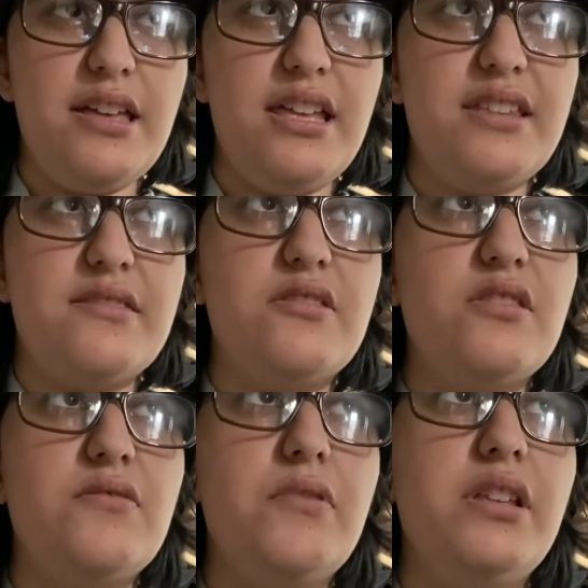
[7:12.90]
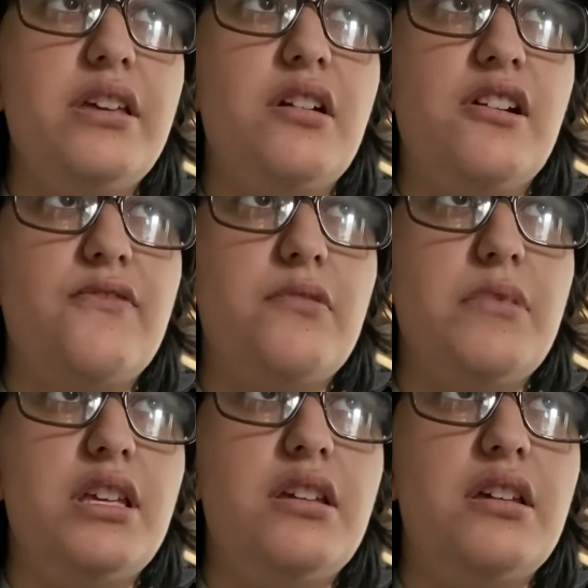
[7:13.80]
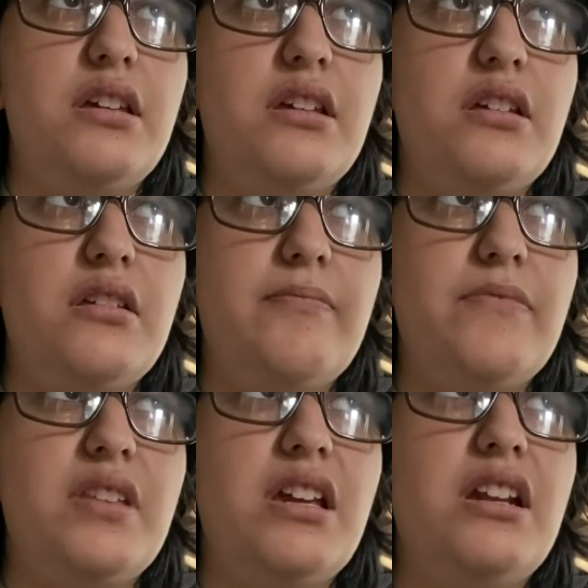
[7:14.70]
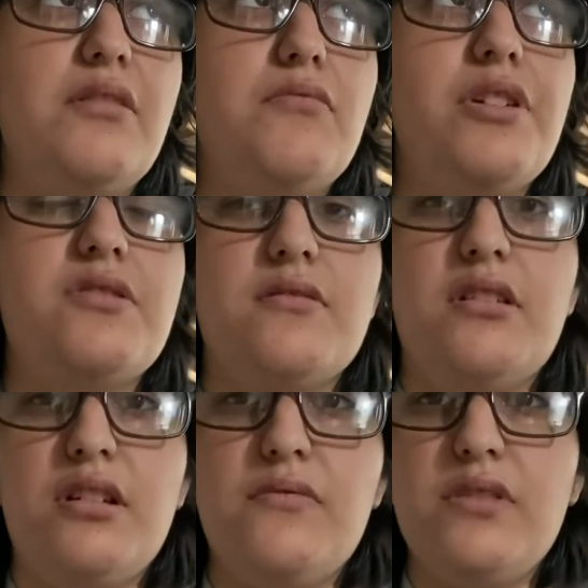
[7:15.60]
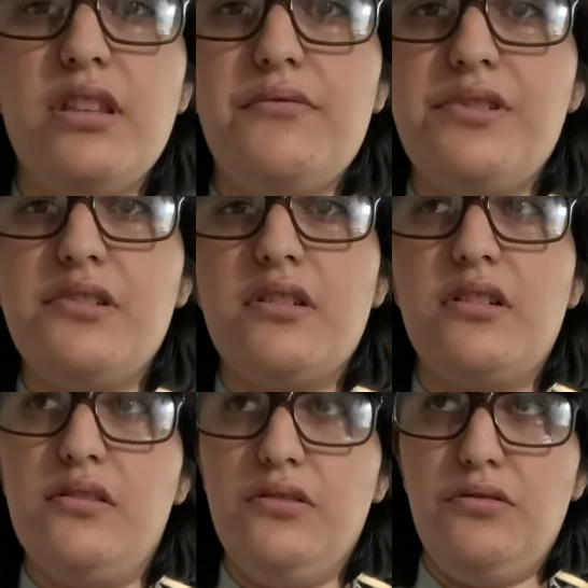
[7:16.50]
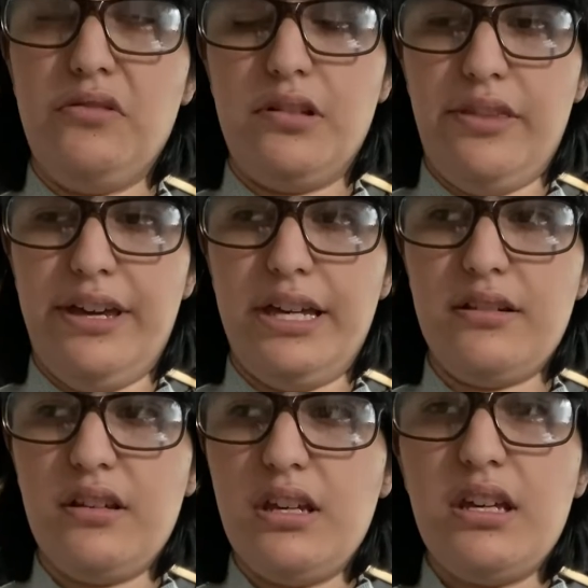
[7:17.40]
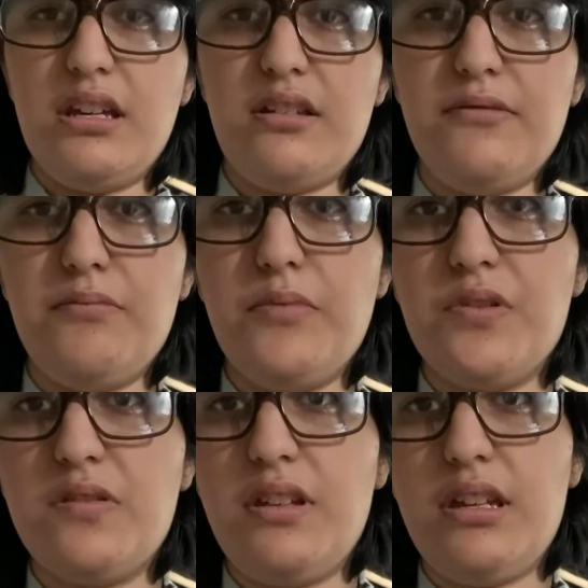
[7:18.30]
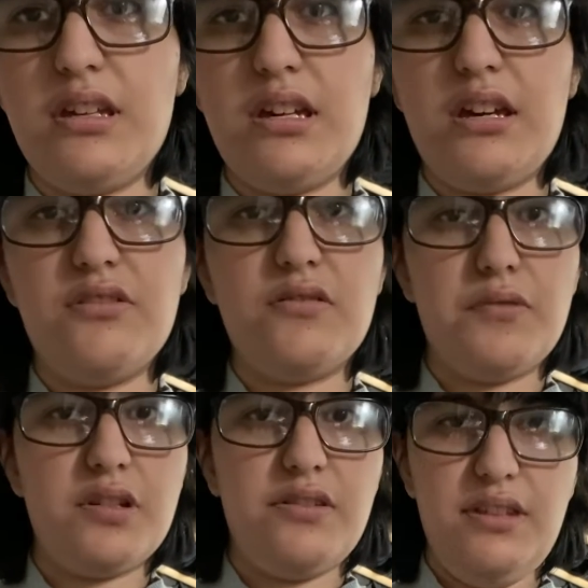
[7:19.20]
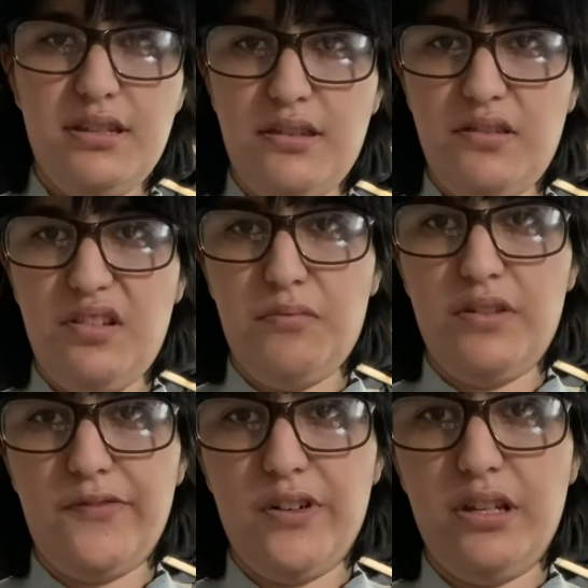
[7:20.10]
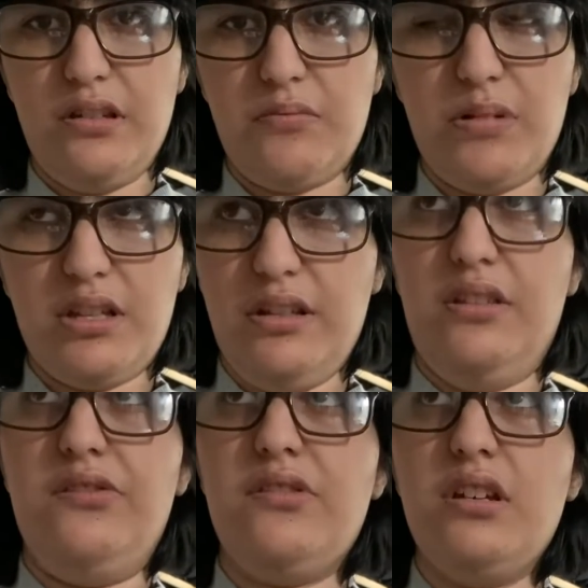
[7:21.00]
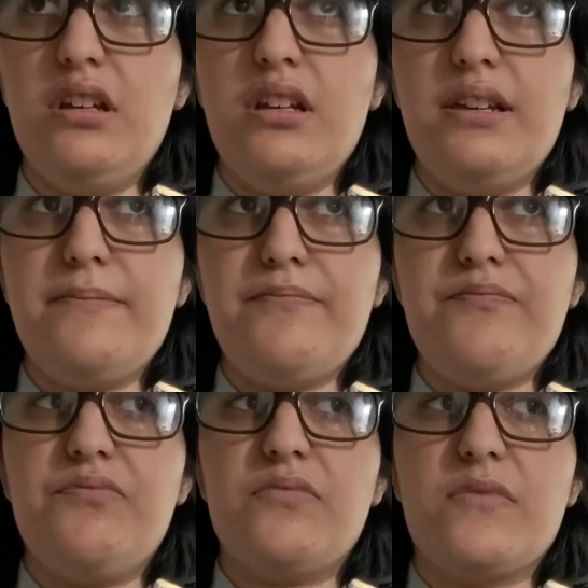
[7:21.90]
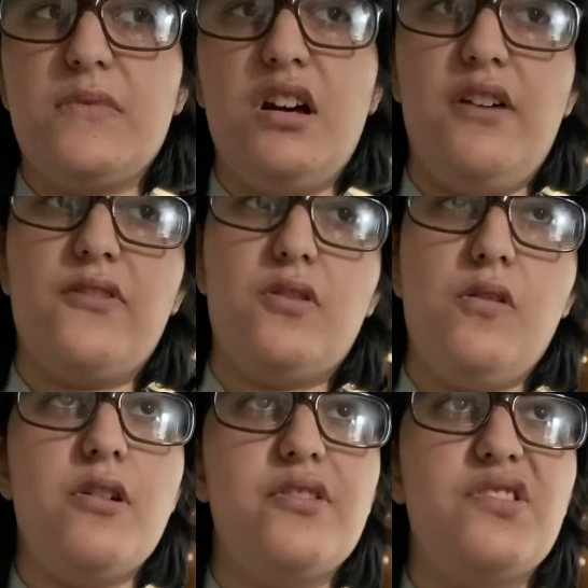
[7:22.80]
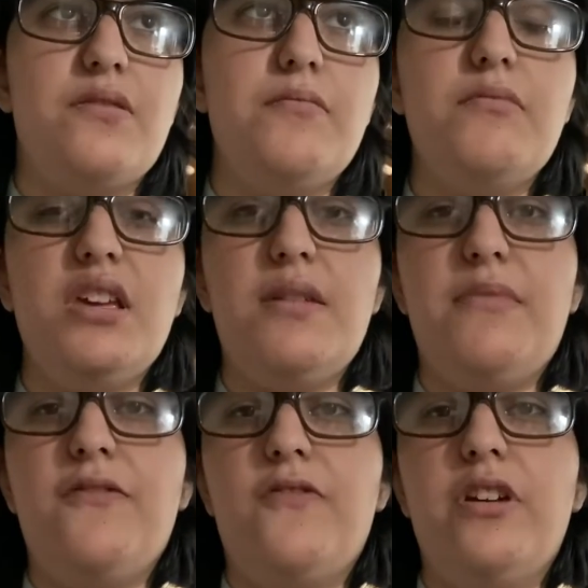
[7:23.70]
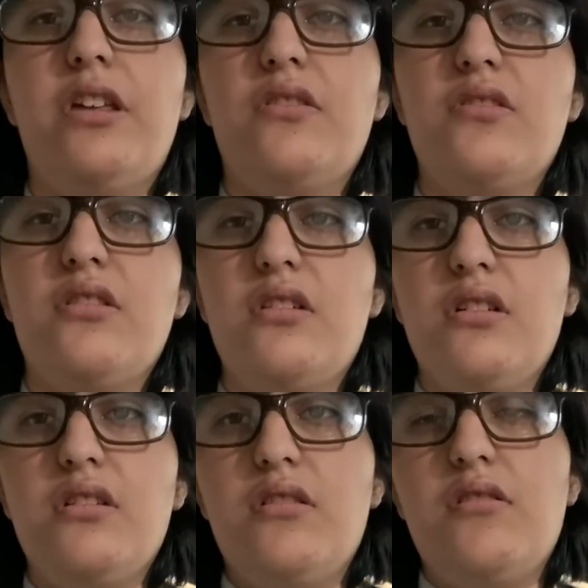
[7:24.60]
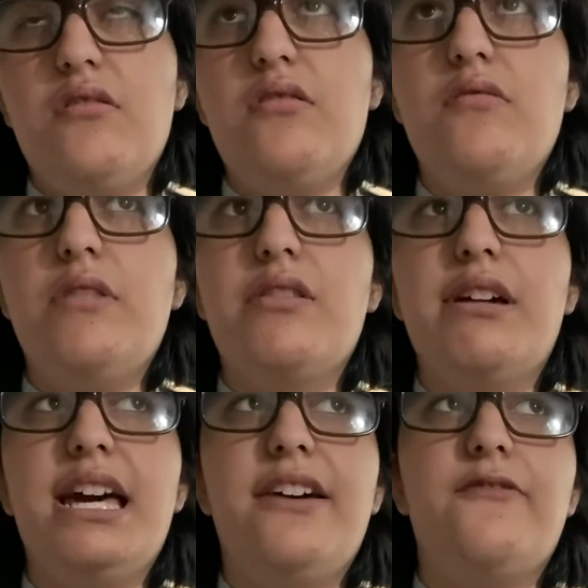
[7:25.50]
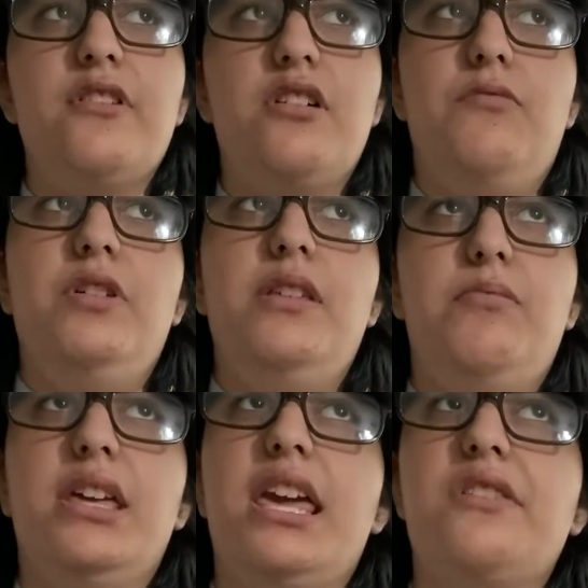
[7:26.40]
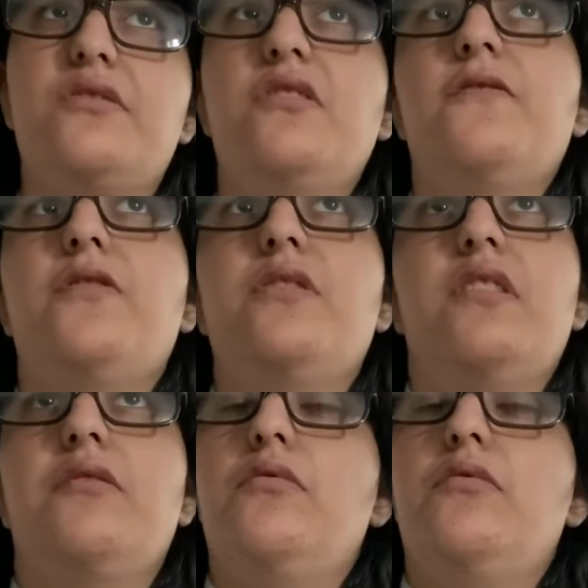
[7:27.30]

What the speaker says: It's just really hard for me, and I really wish I can control that. And mostly, I just want to say this to my friend, because, of course, me and my friend, we don't have a really big age difference.